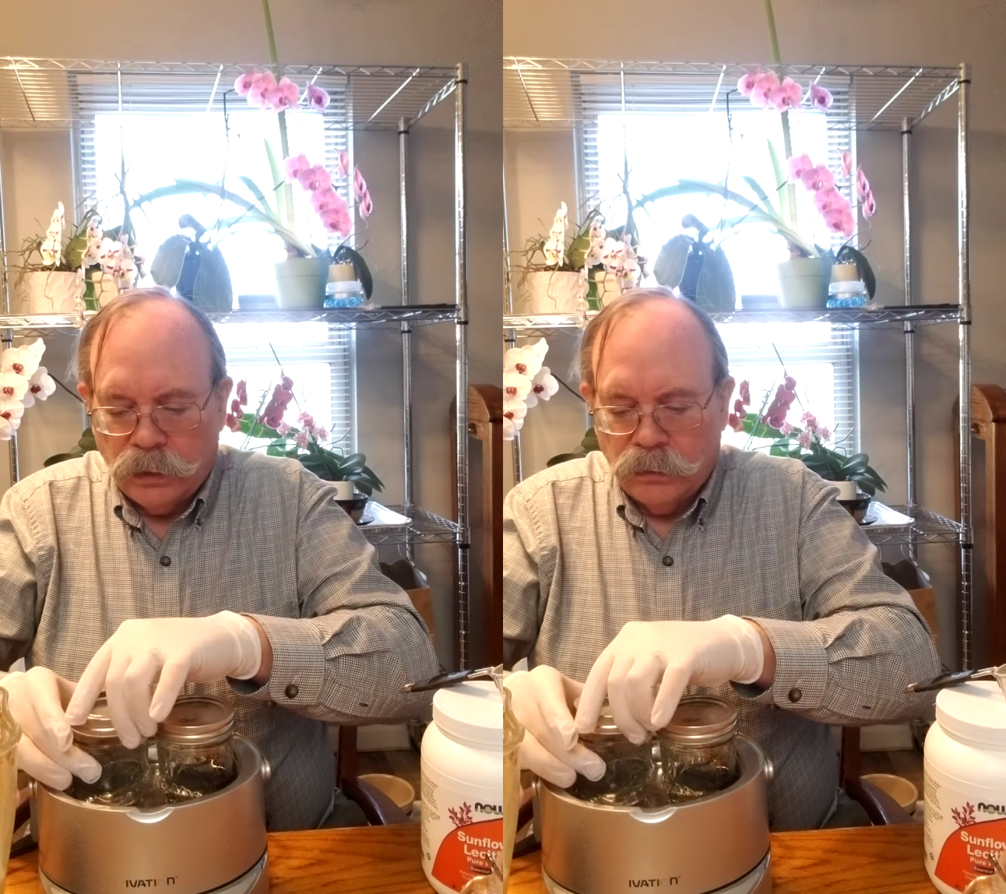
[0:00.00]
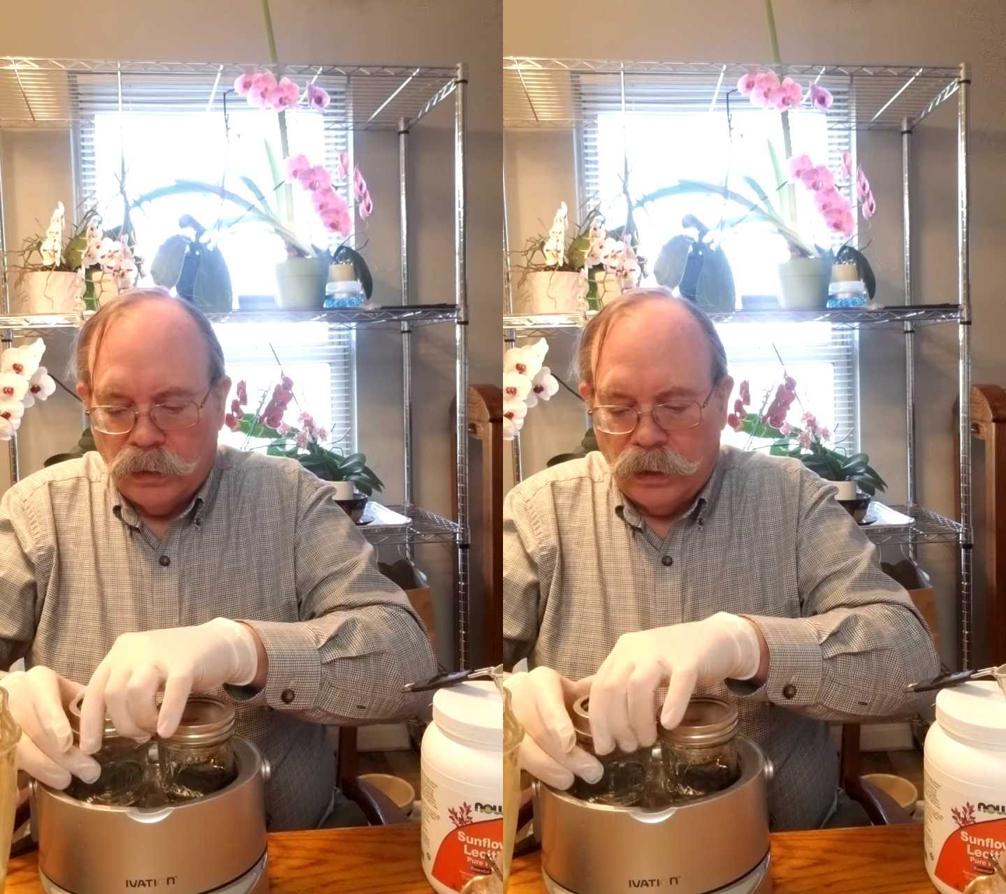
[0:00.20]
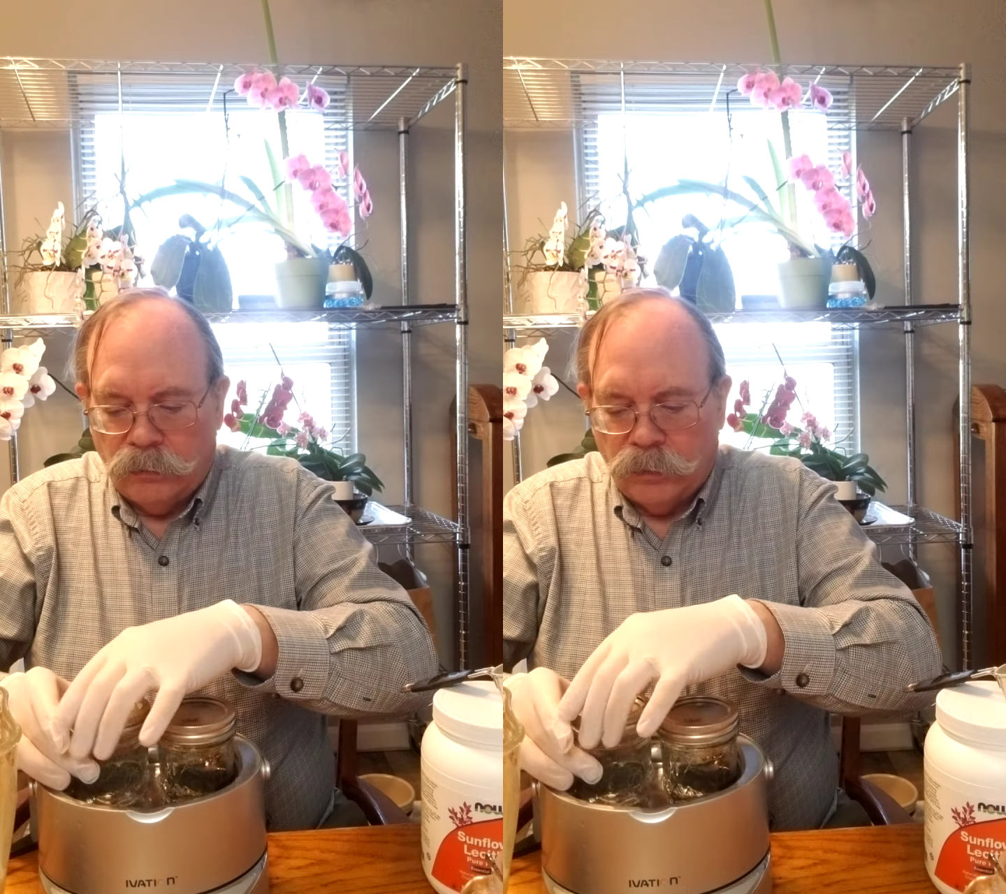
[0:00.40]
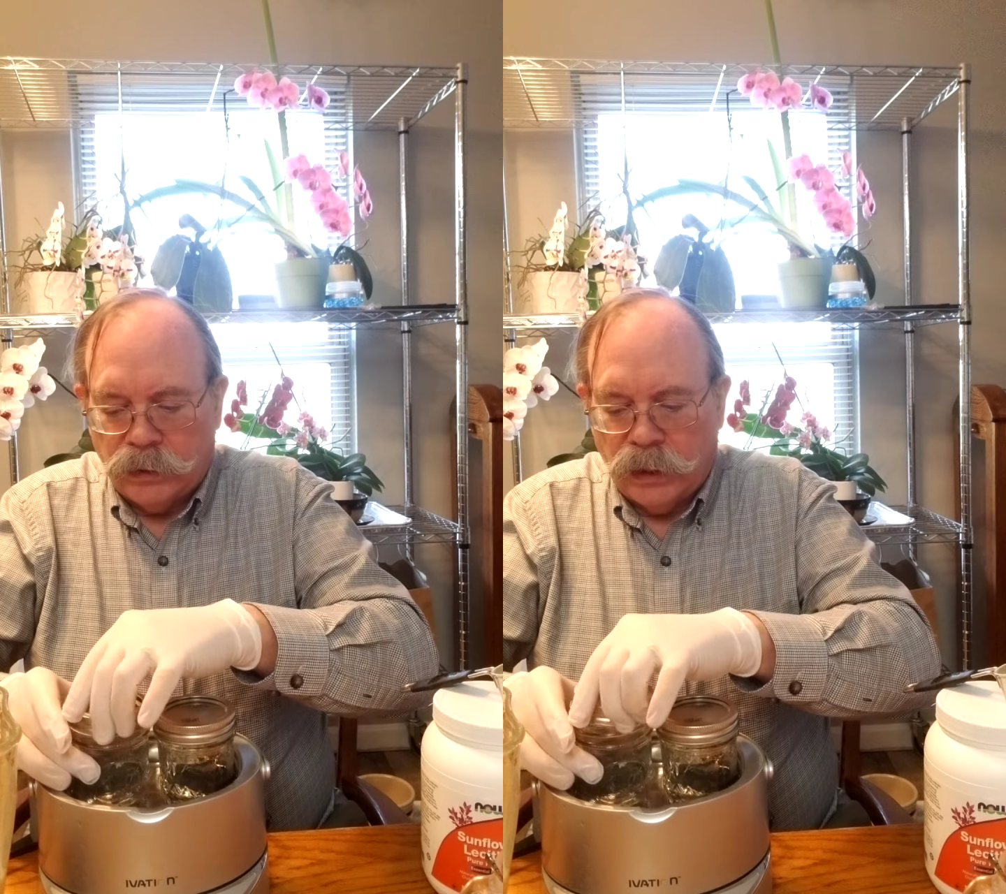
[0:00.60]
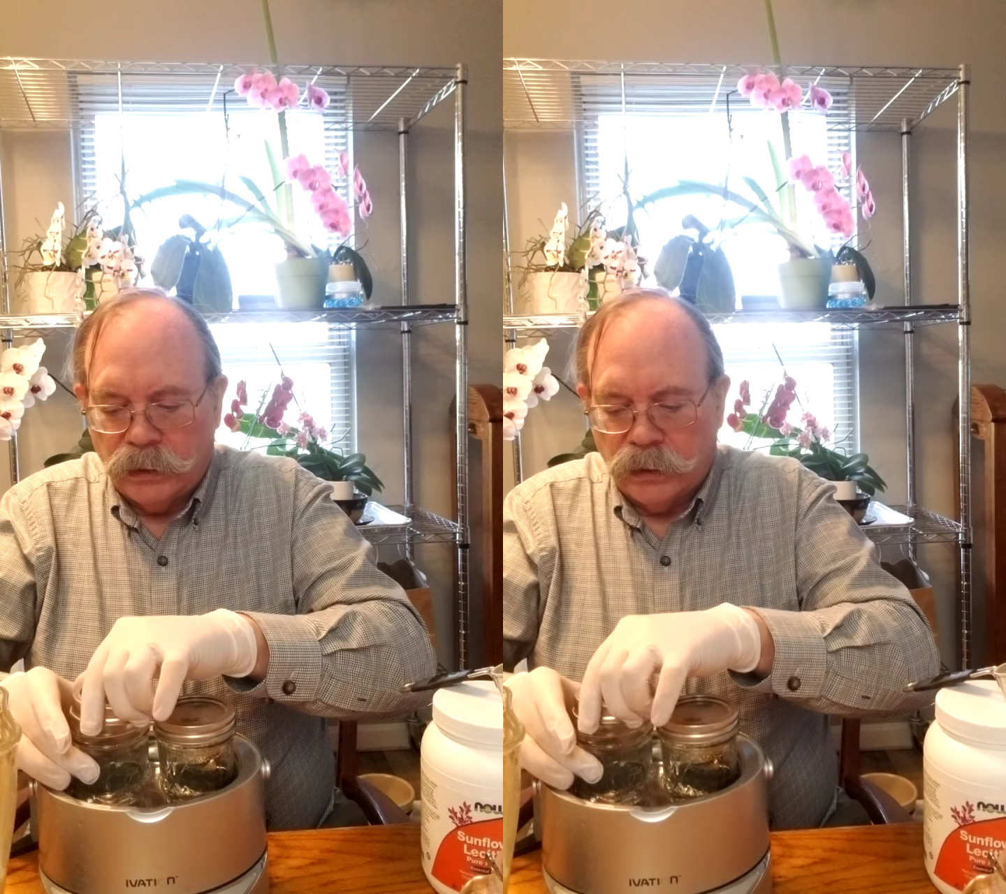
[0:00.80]
And we
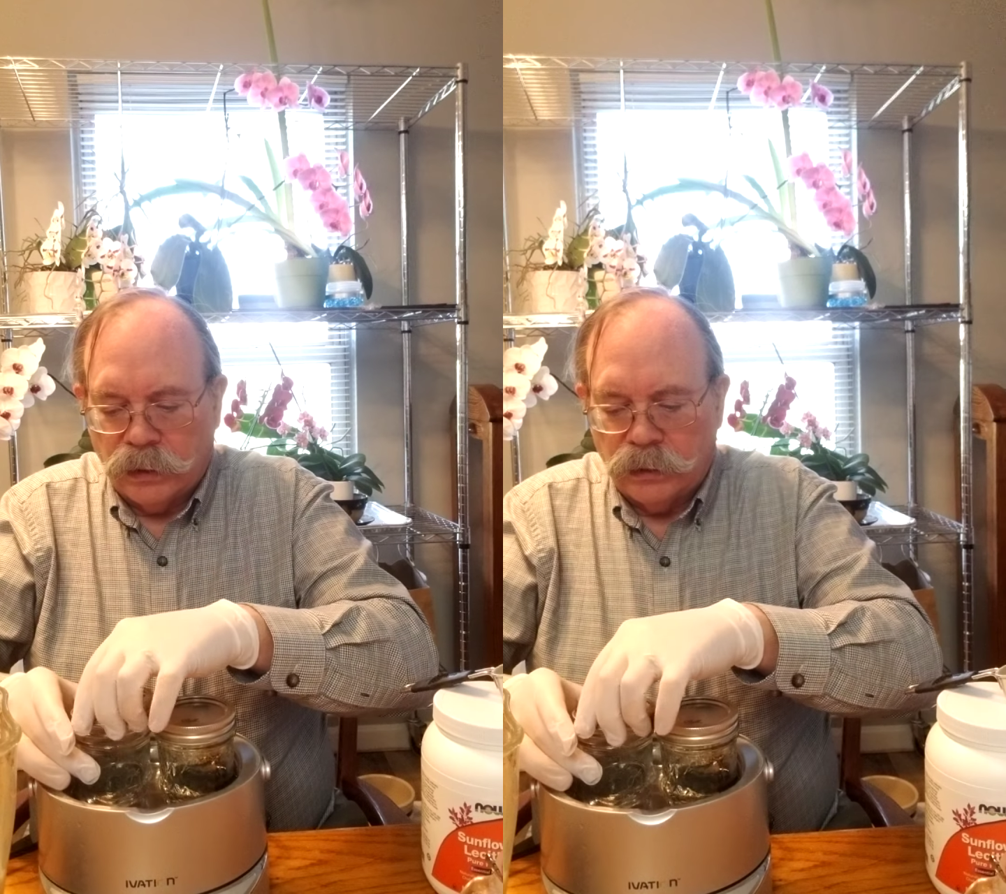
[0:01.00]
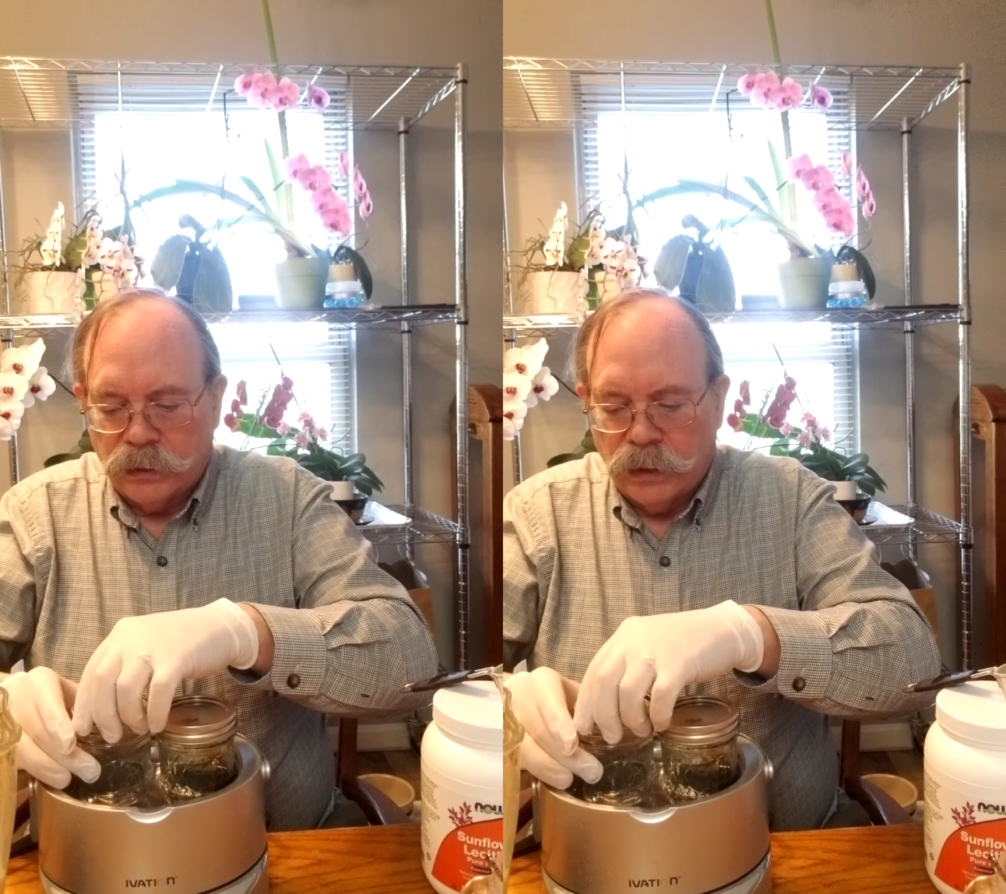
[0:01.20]
take the lids.